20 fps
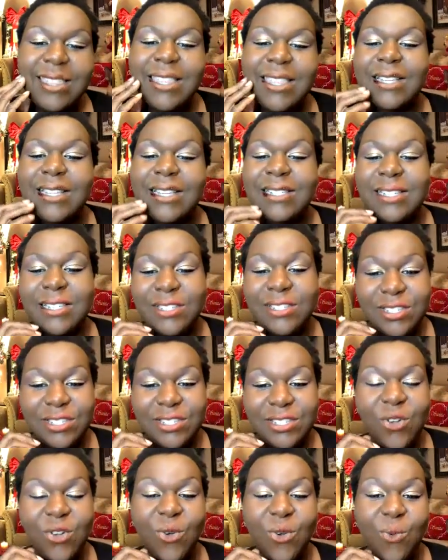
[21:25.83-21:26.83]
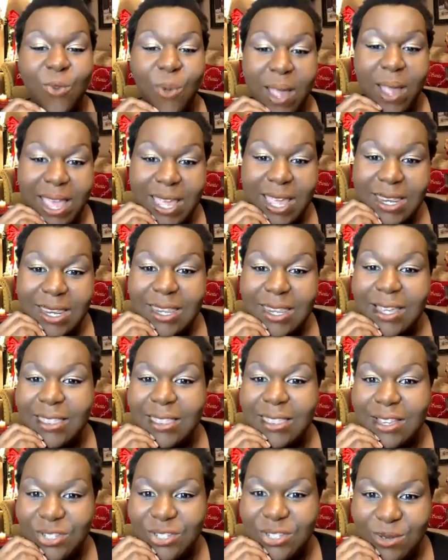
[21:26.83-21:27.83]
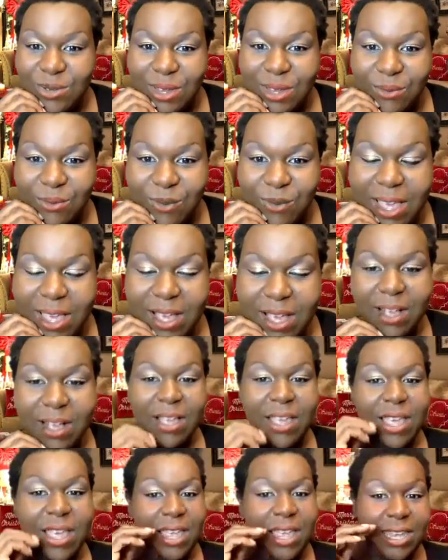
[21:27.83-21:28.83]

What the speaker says: This is just a great look that you can wear.